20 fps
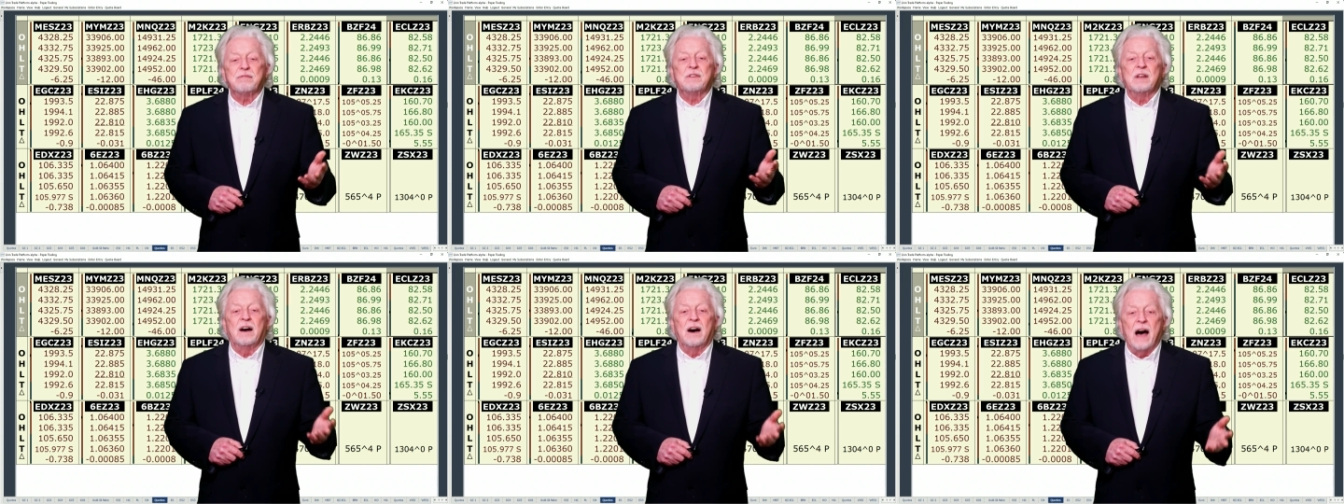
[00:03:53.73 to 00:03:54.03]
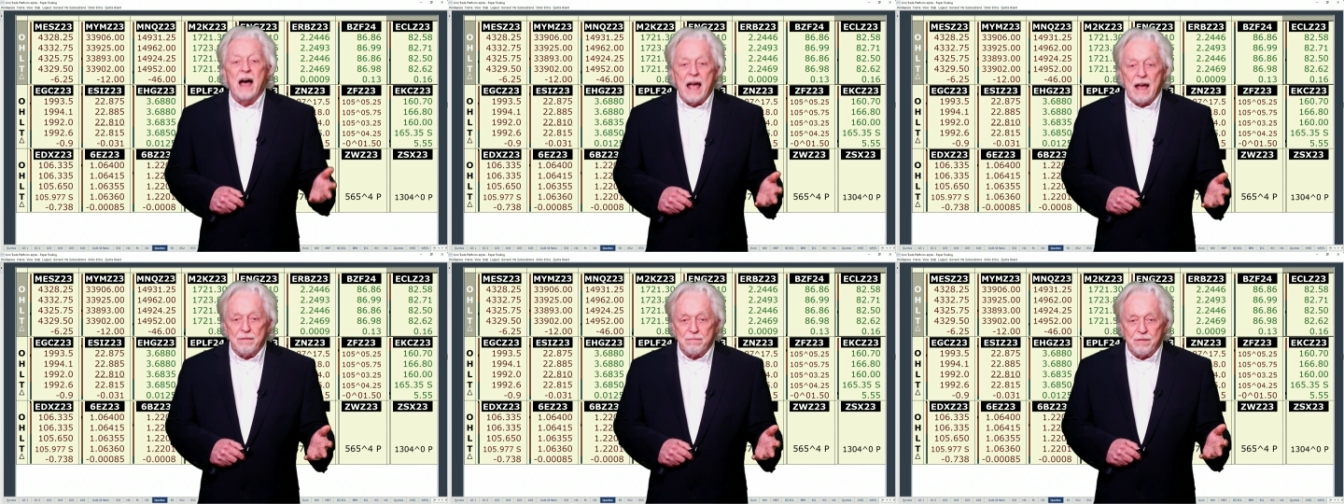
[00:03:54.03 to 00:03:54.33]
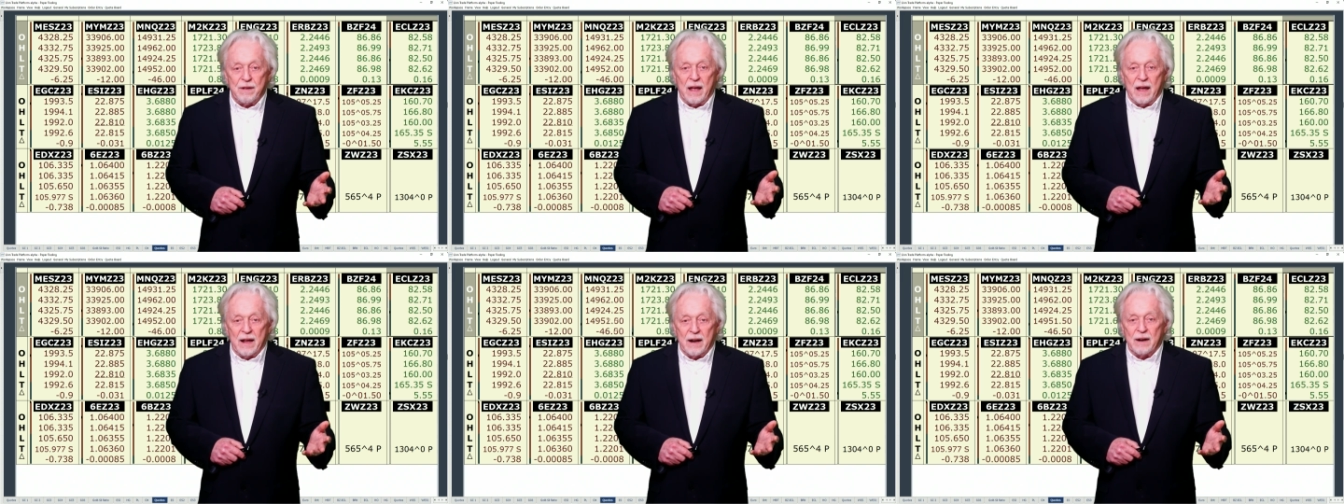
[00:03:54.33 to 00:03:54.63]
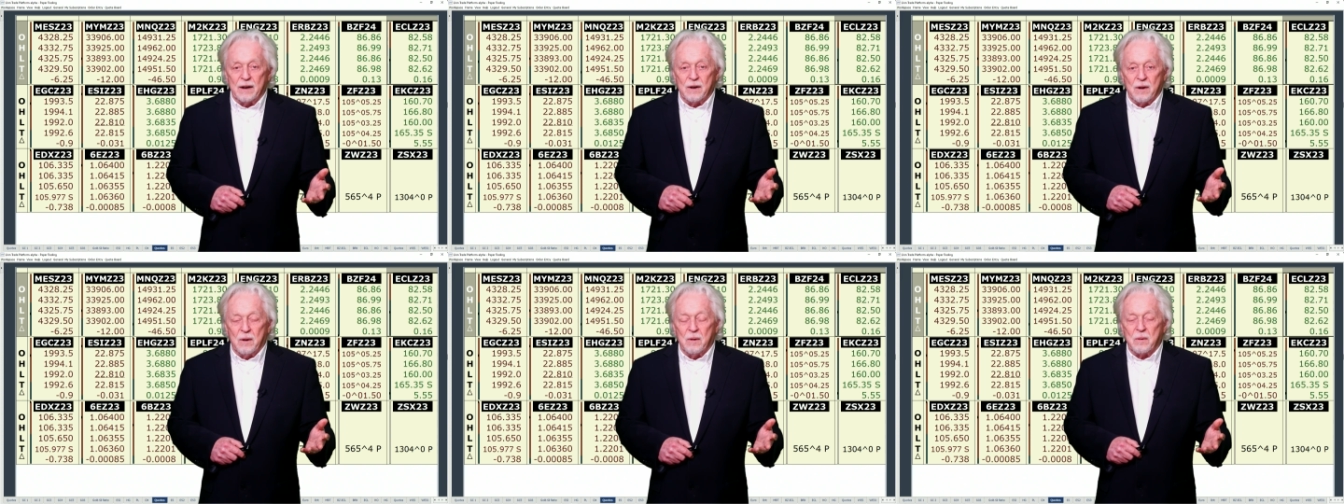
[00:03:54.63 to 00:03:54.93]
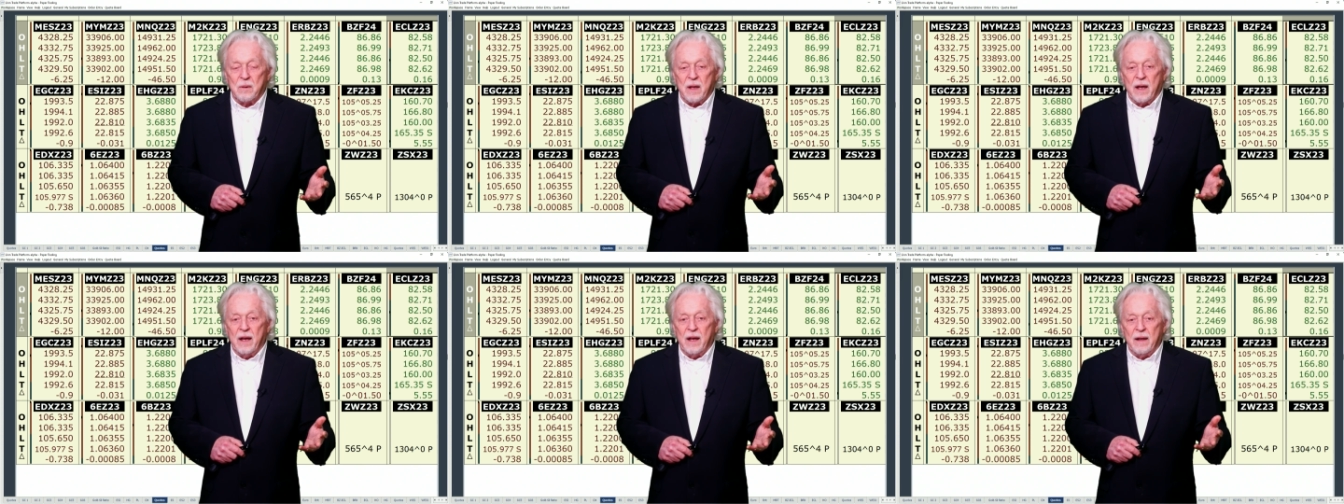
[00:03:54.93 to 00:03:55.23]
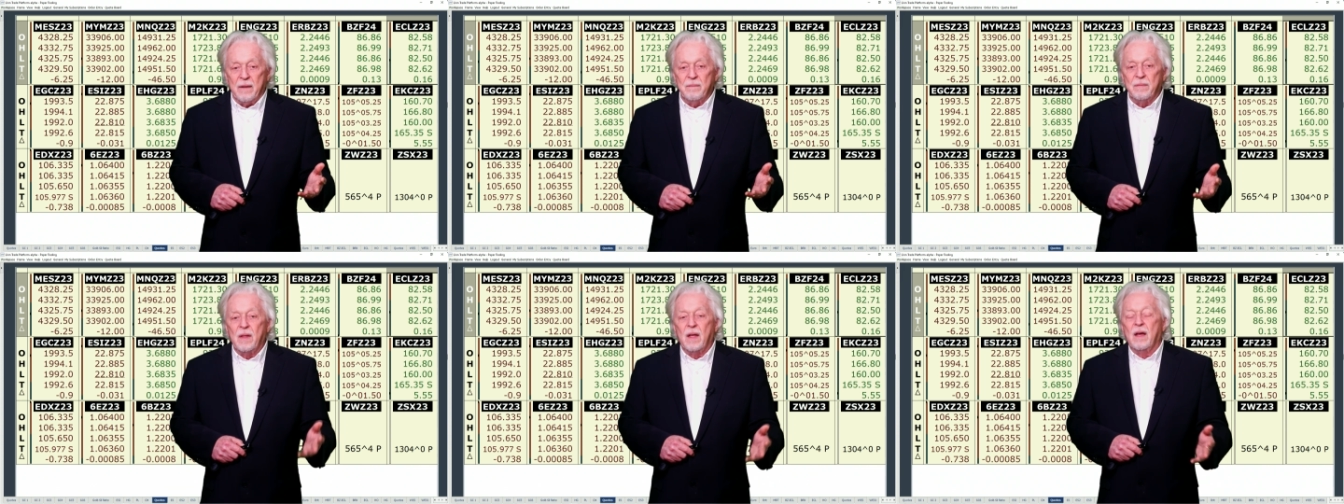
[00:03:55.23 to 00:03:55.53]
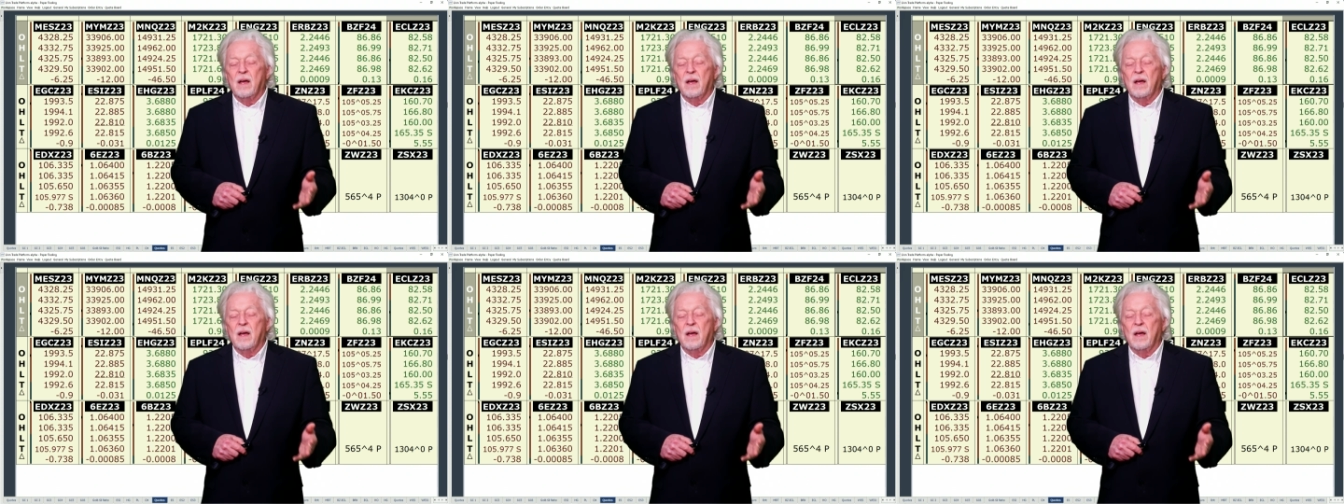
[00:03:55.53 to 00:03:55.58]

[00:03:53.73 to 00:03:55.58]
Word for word: to laugh at it, okay?